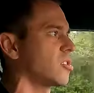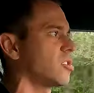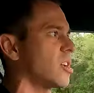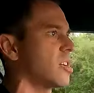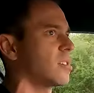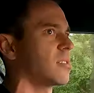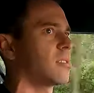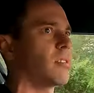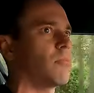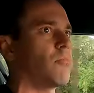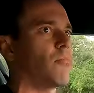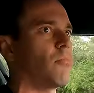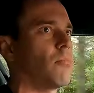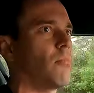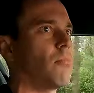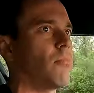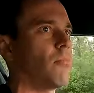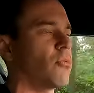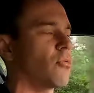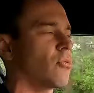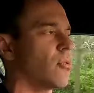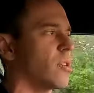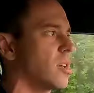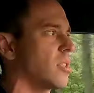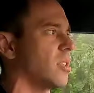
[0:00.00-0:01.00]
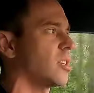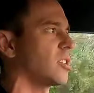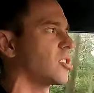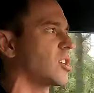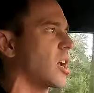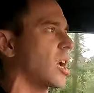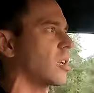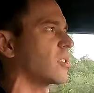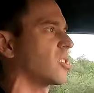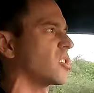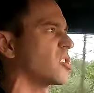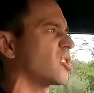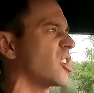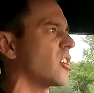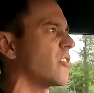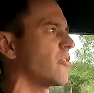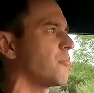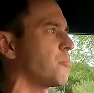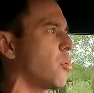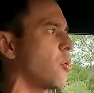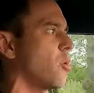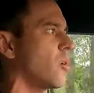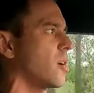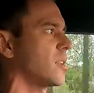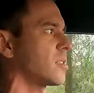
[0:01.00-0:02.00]
just to really check the shift
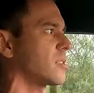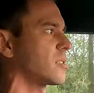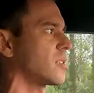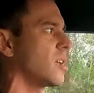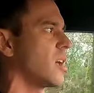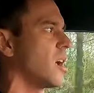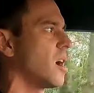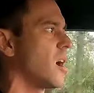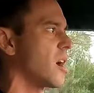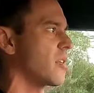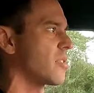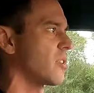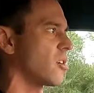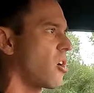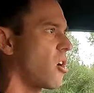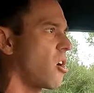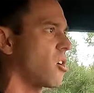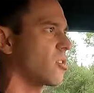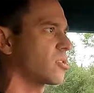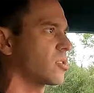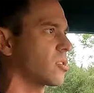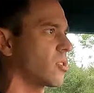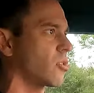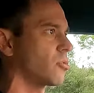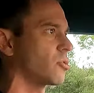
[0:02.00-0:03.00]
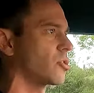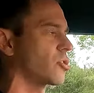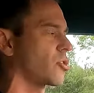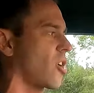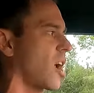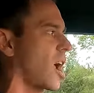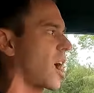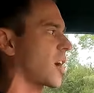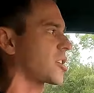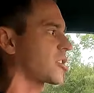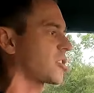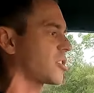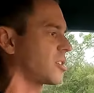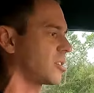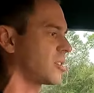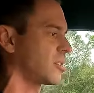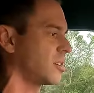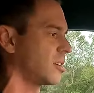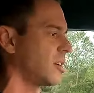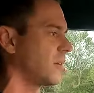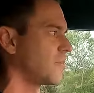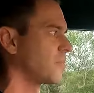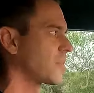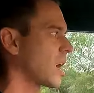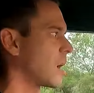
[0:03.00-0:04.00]
points, and then also
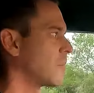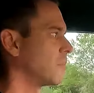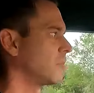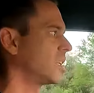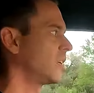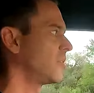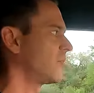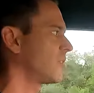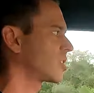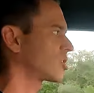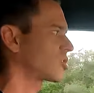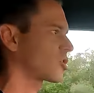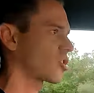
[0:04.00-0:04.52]
traction. I'm leaving